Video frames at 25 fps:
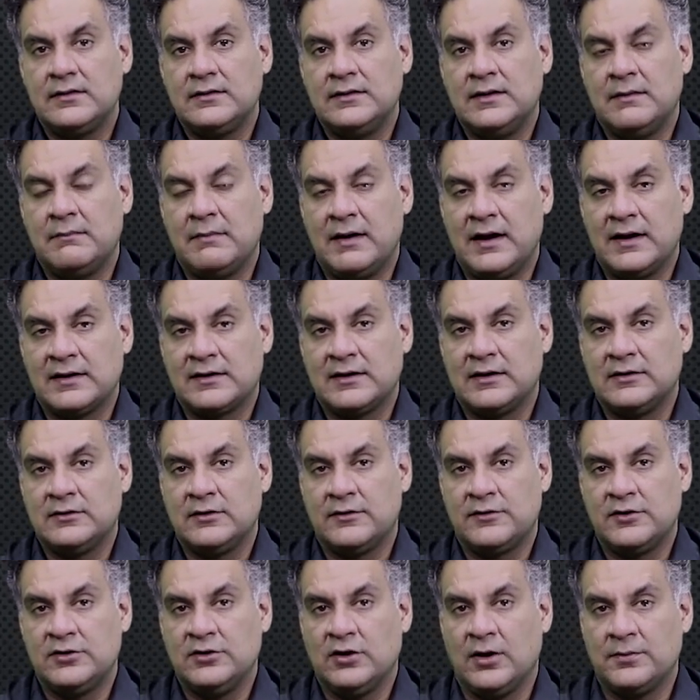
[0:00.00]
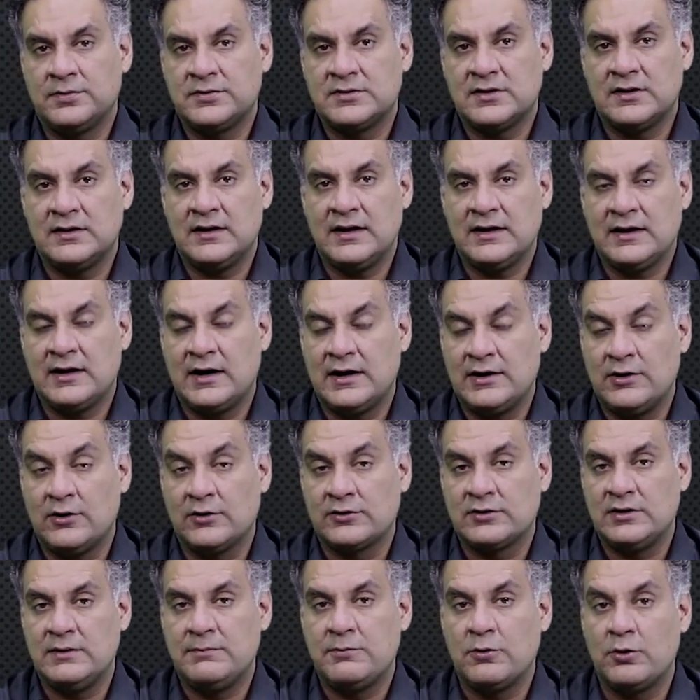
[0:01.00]
the markers of resorption like
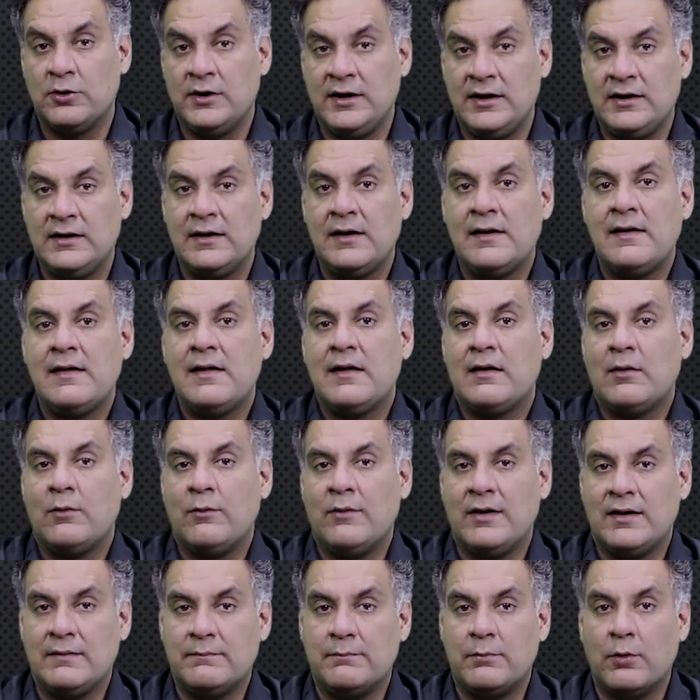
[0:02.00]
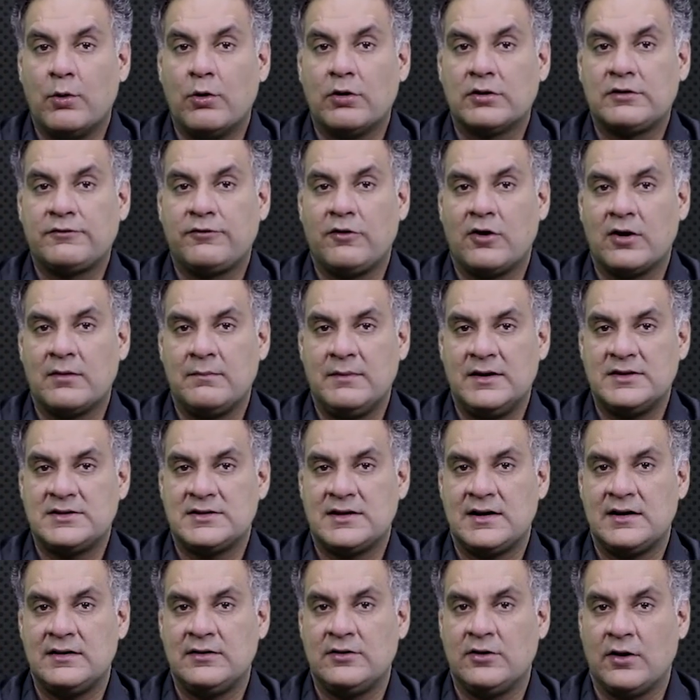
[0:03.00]
hydroxyproline, when both
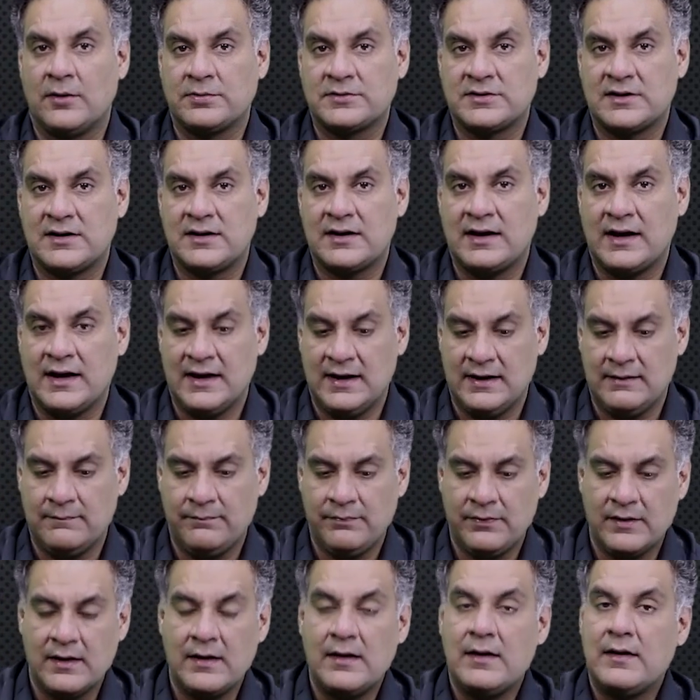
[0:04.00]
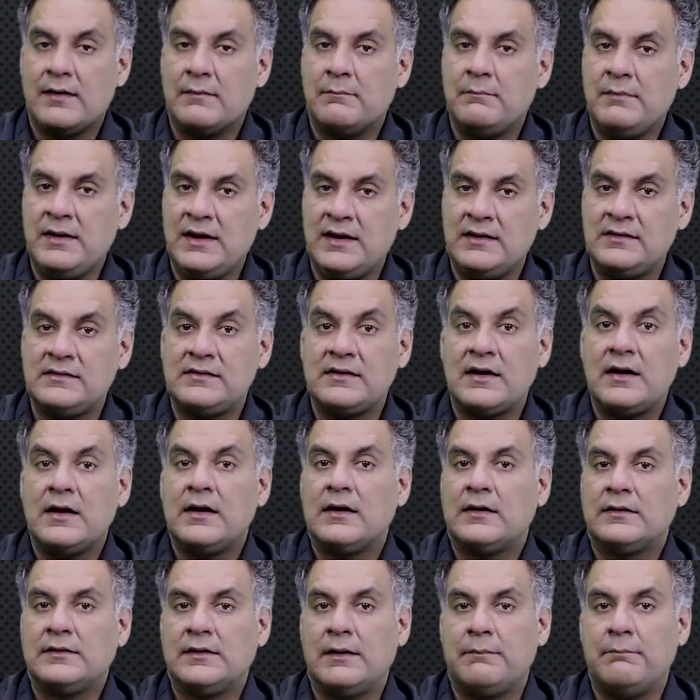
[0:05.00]
formation and resorption are high, means
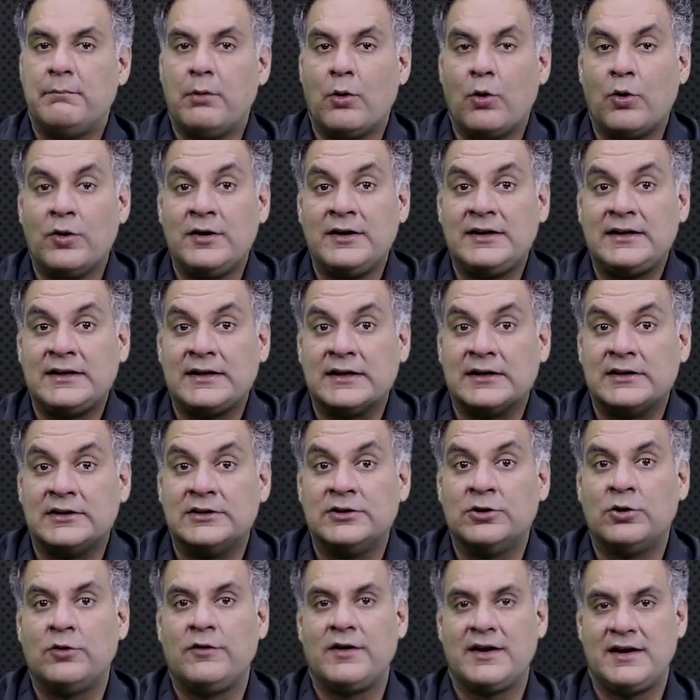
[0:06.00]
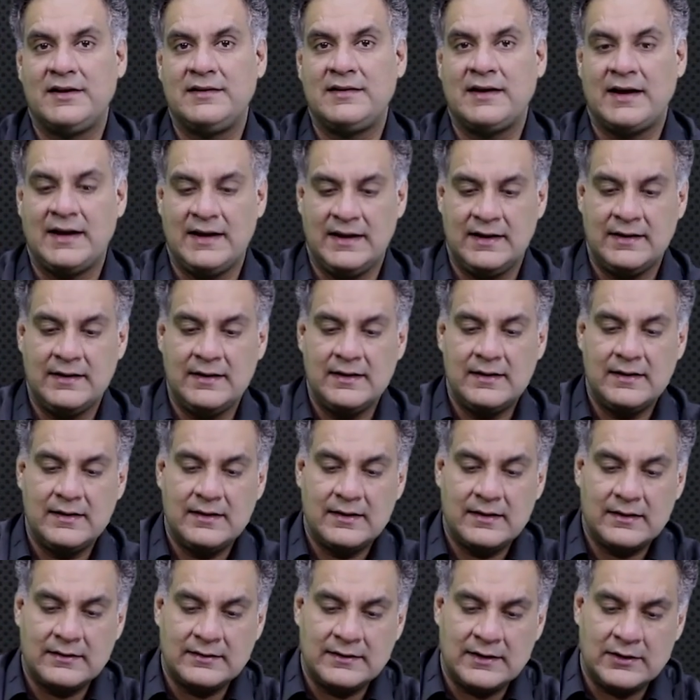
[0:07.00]
the bone turnover is high,
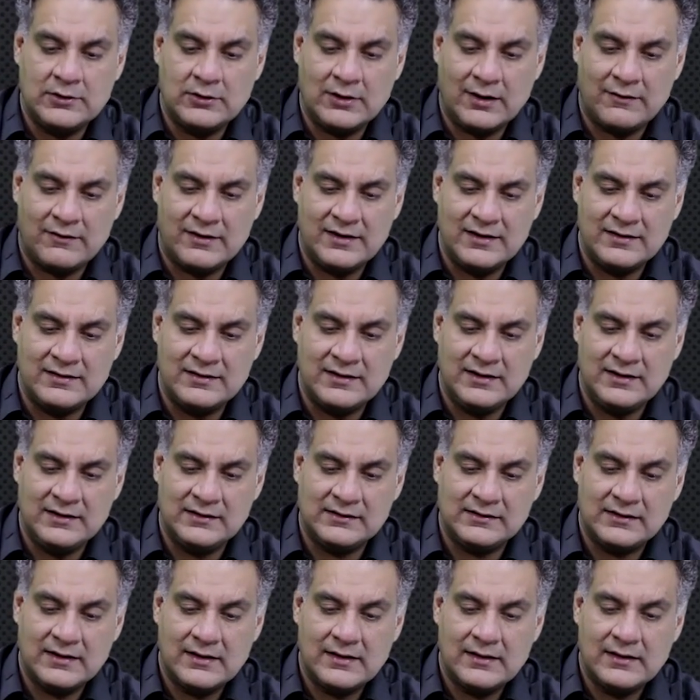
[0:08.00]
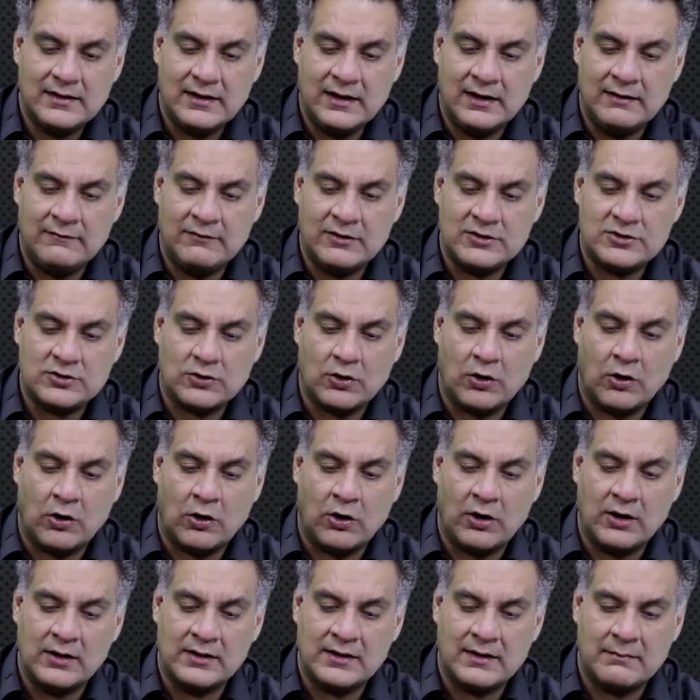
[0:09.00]
then you have a disease in which
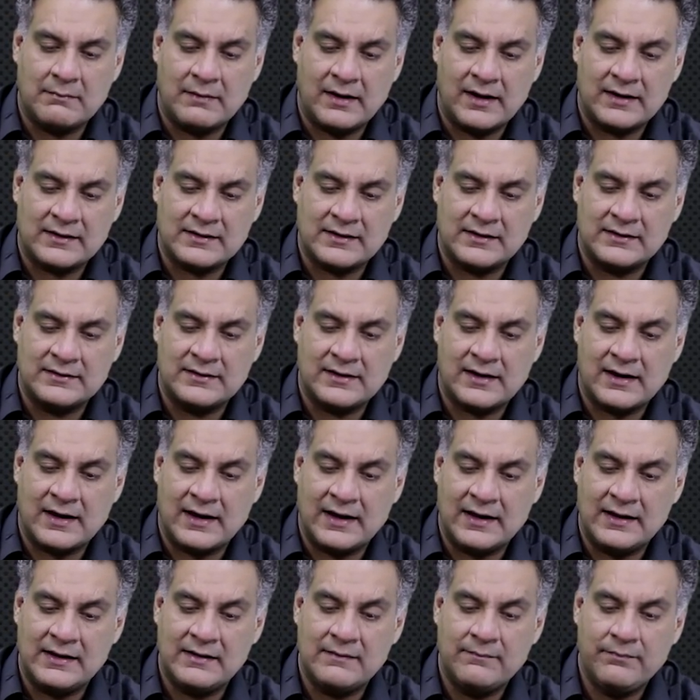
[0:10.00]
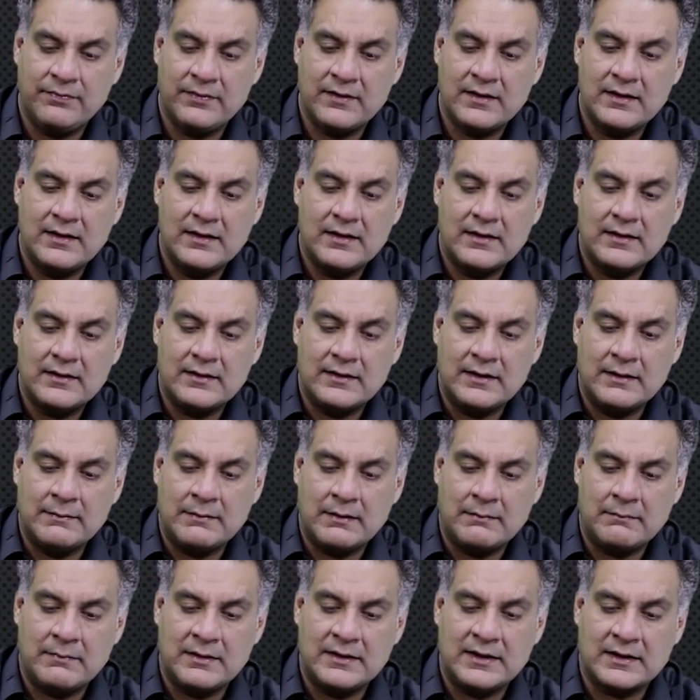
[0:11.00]
all the markers are high.
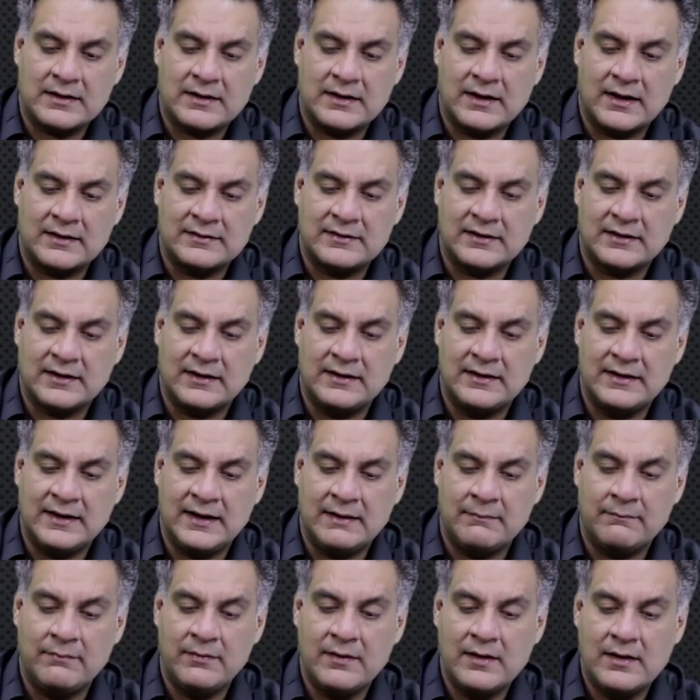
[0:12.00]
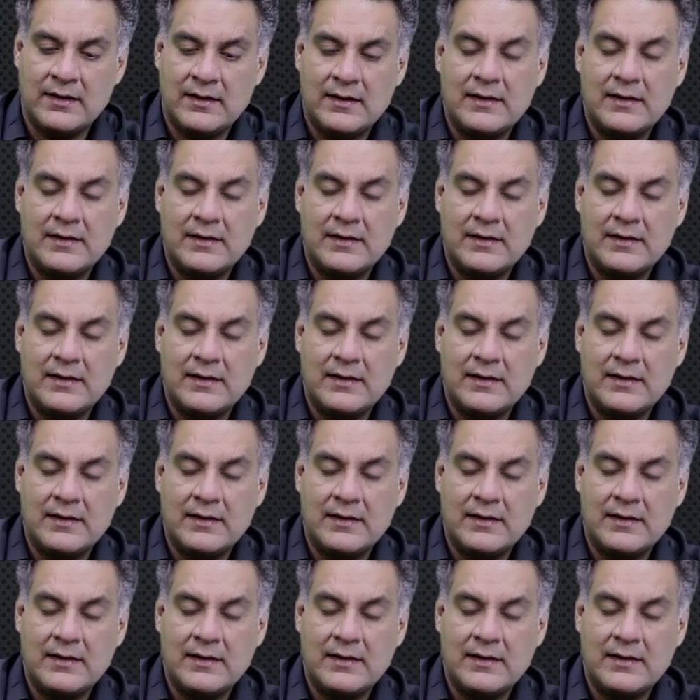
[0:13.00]
Remember the classical name,